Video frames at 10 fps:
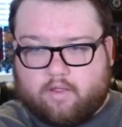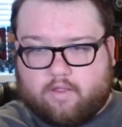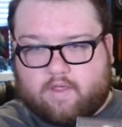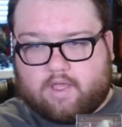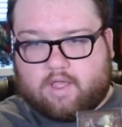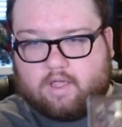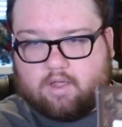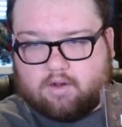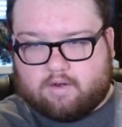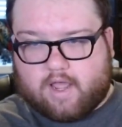the
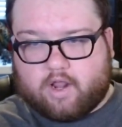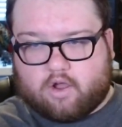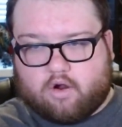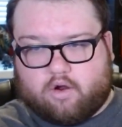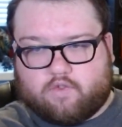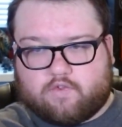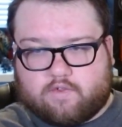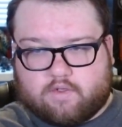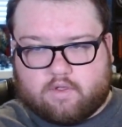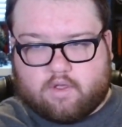data cards
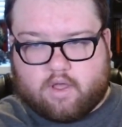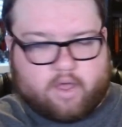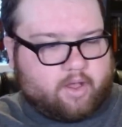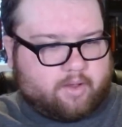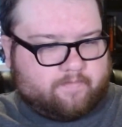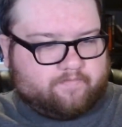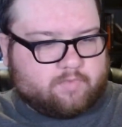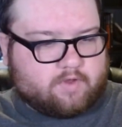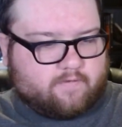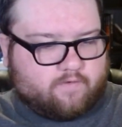
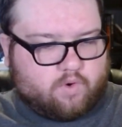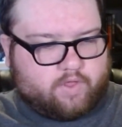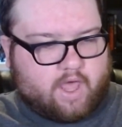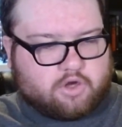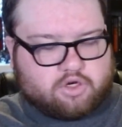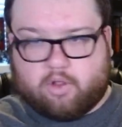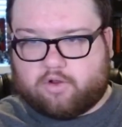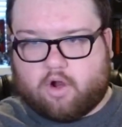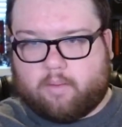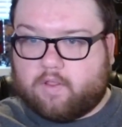for the Astra
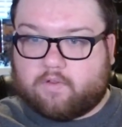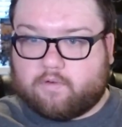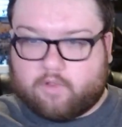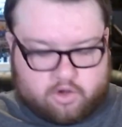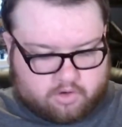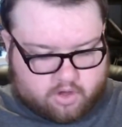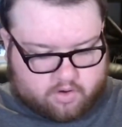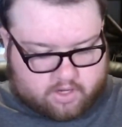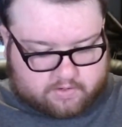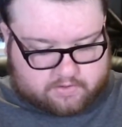Militarm, and this is for the new
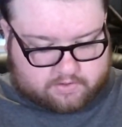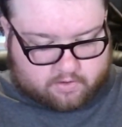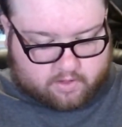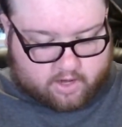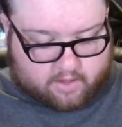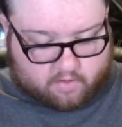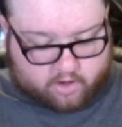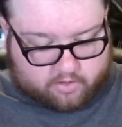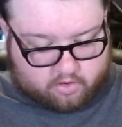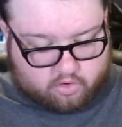Codex, so that has a lot of
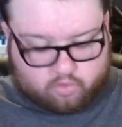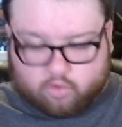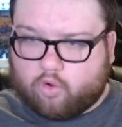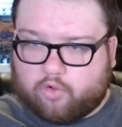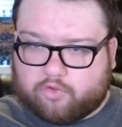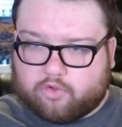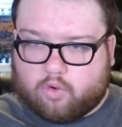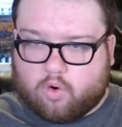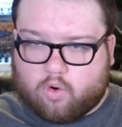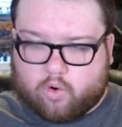their new rules, new
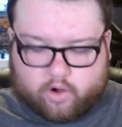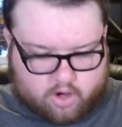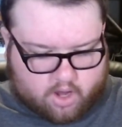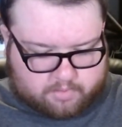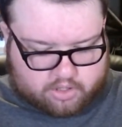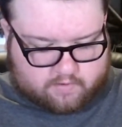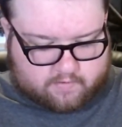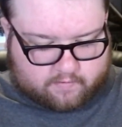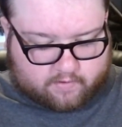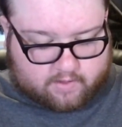order options,
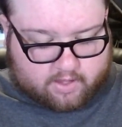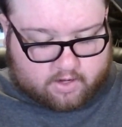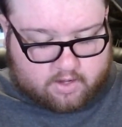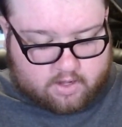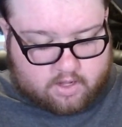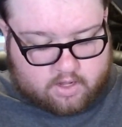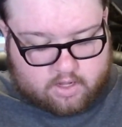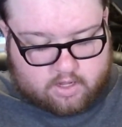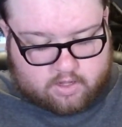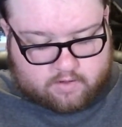things like that.
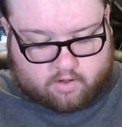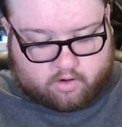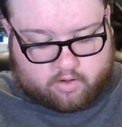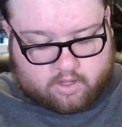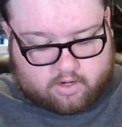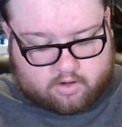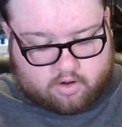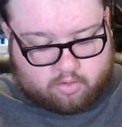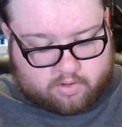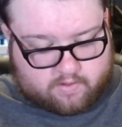So I'll go ahead and
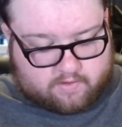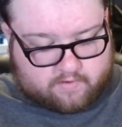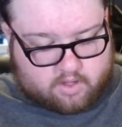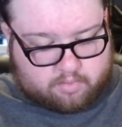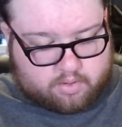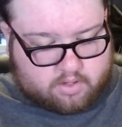open these up,